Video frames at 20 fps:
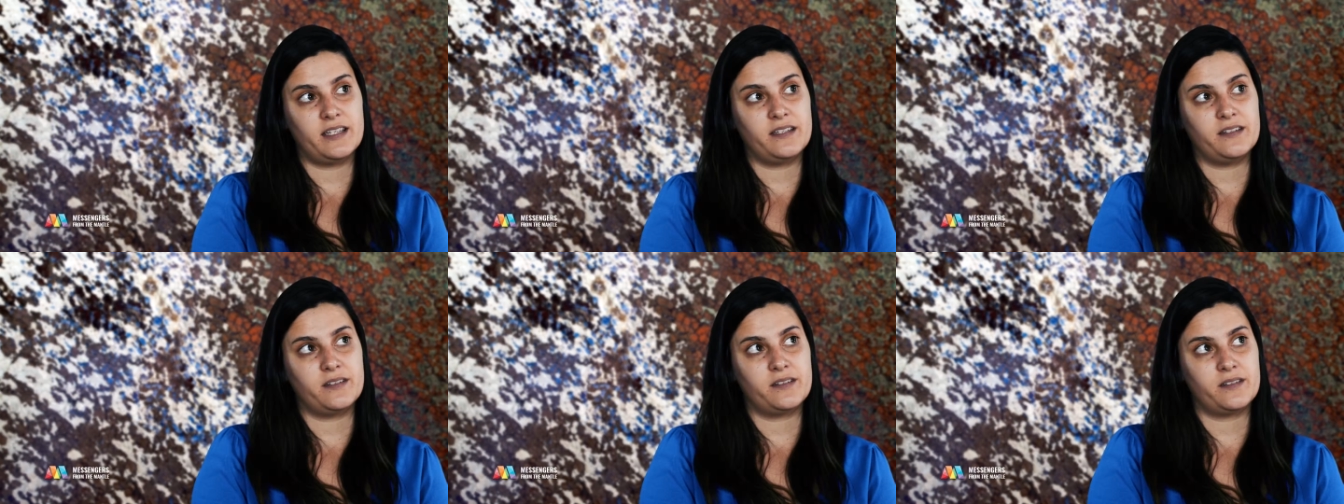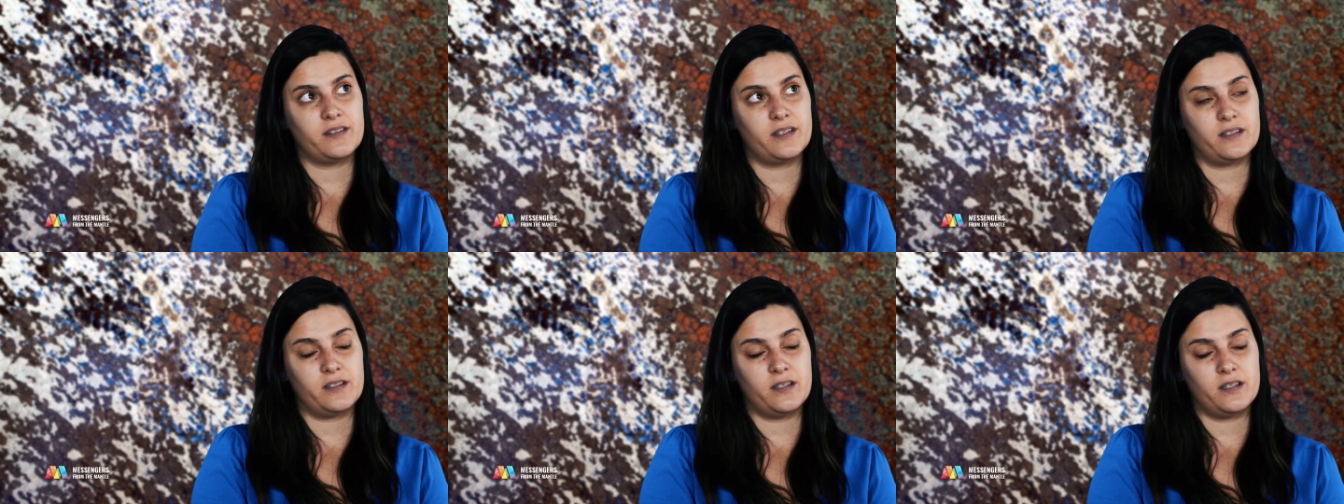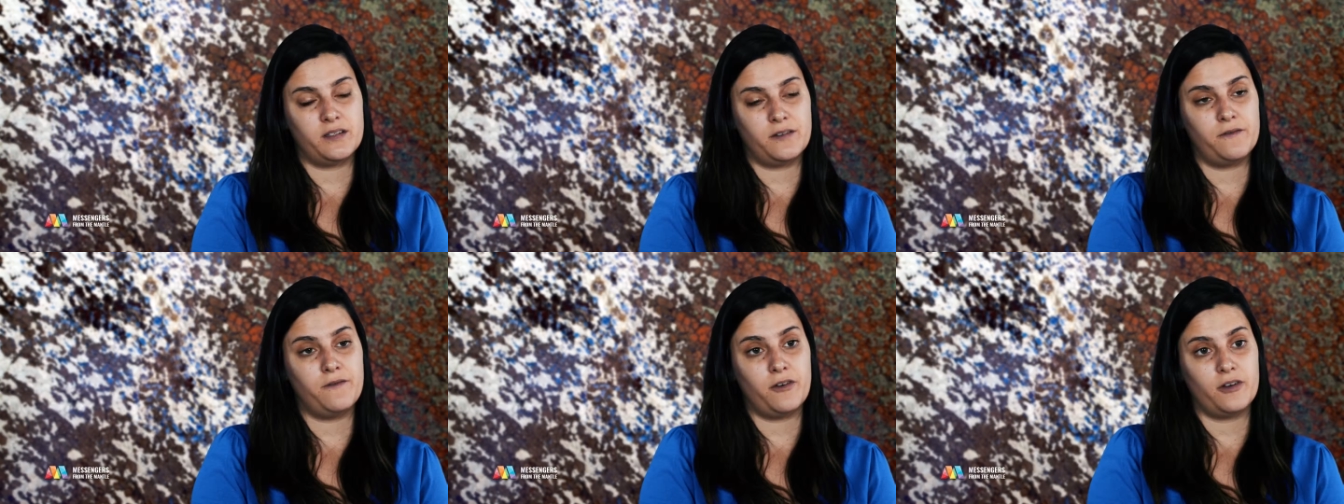
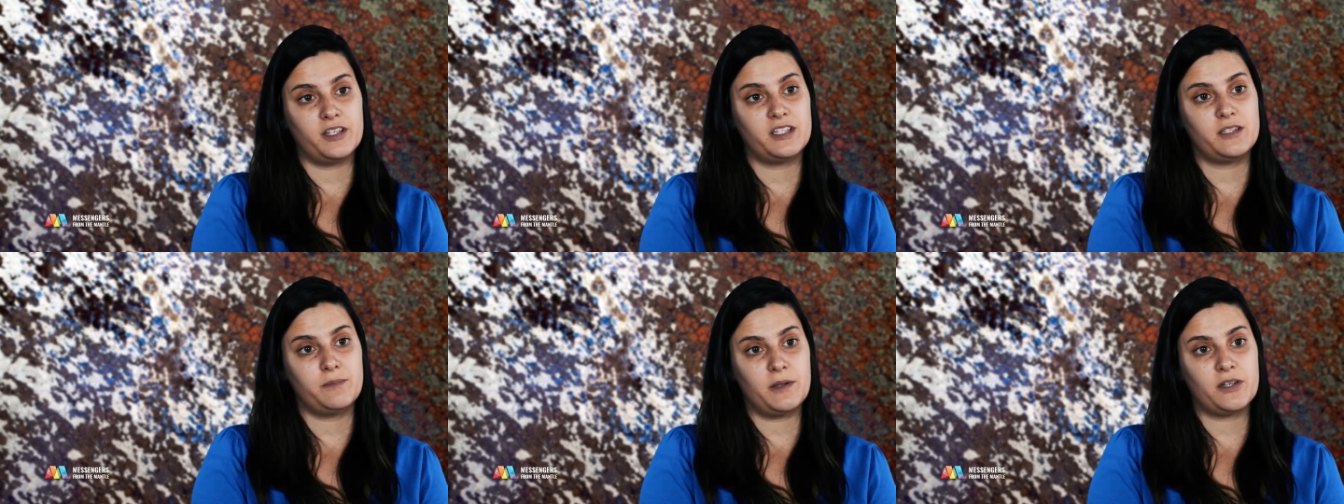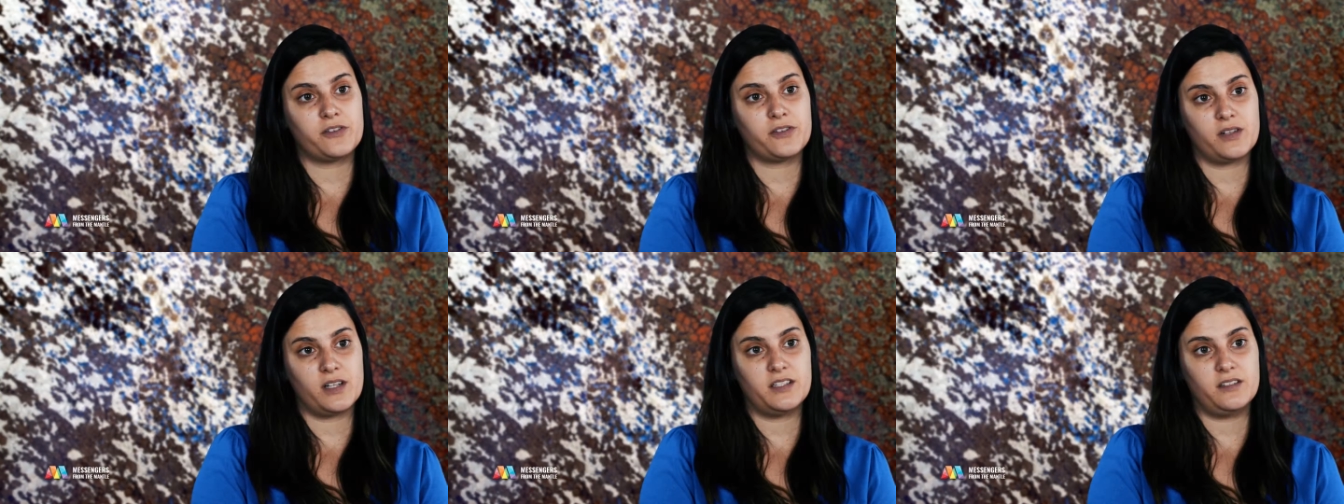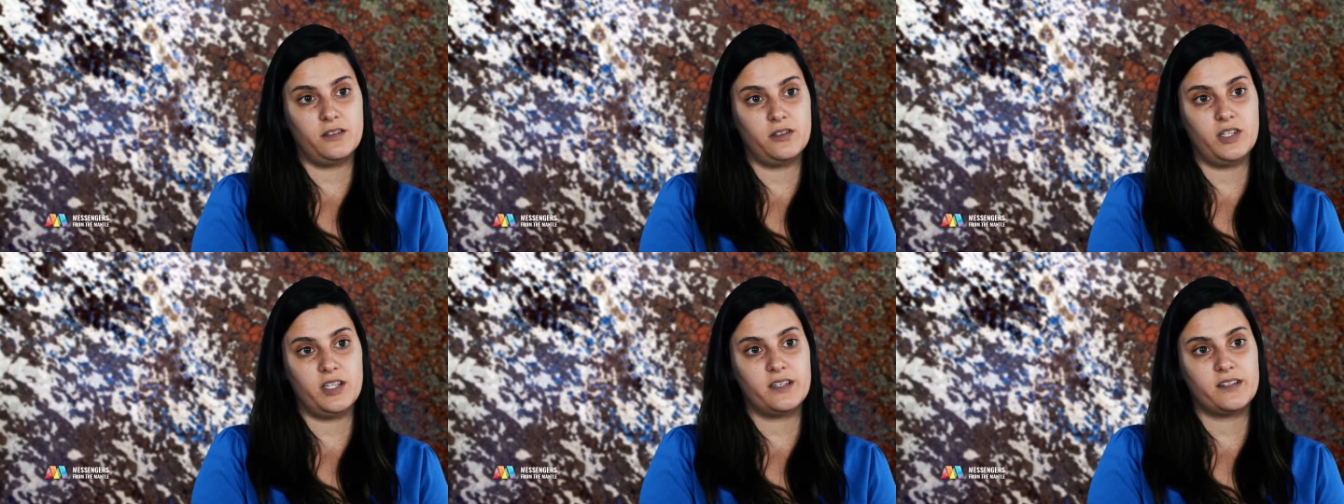it's a very special
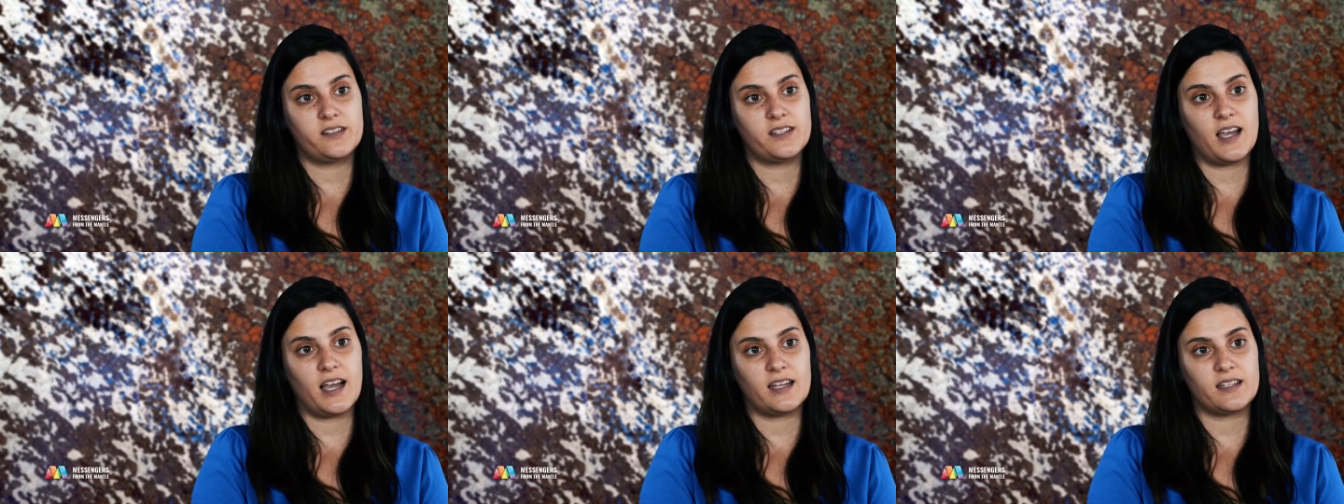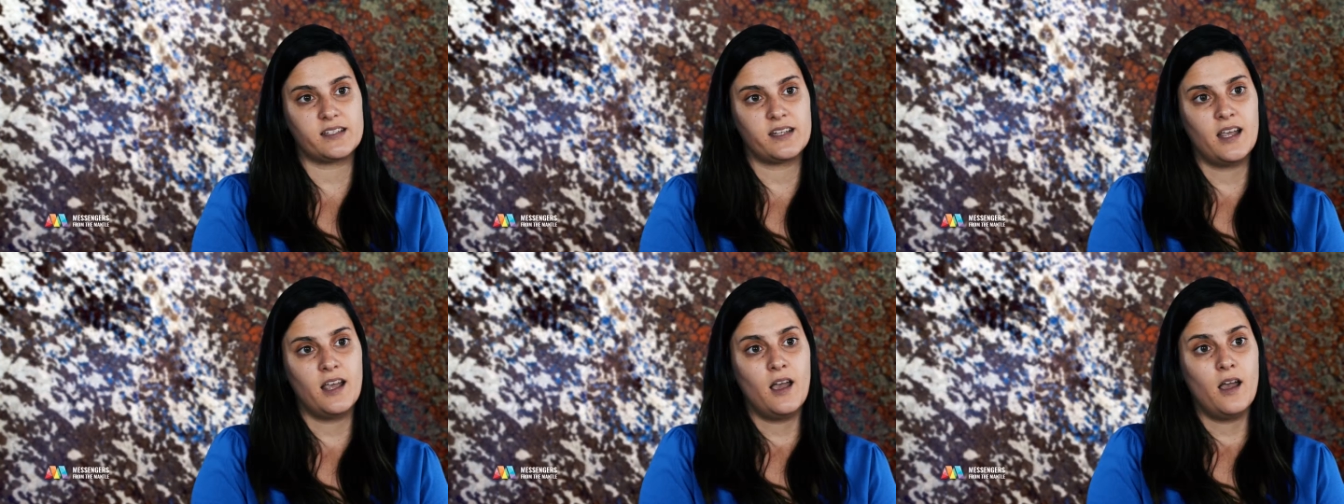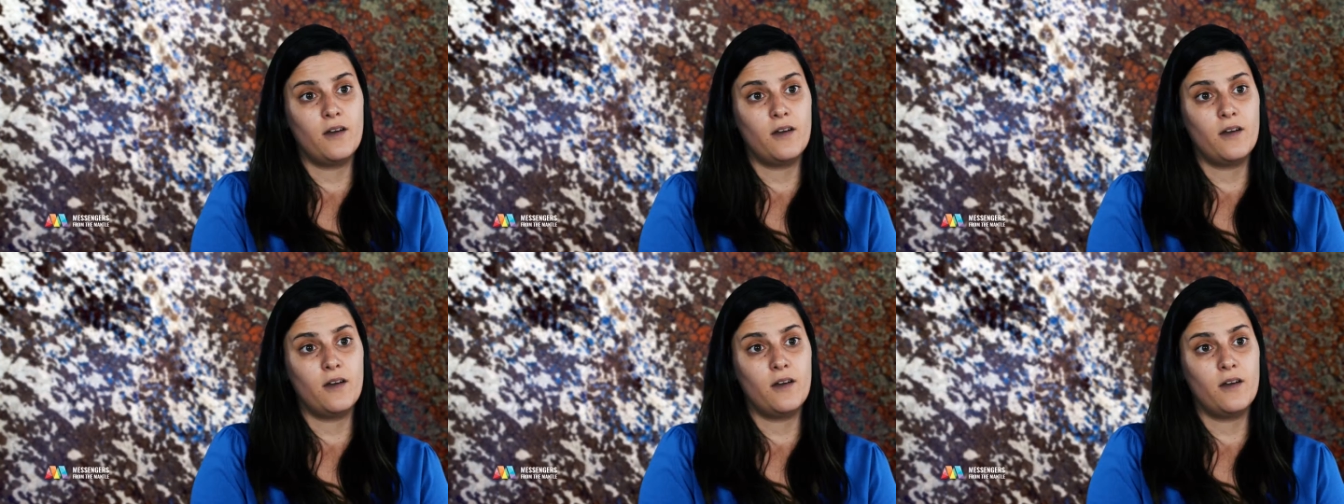and unique site.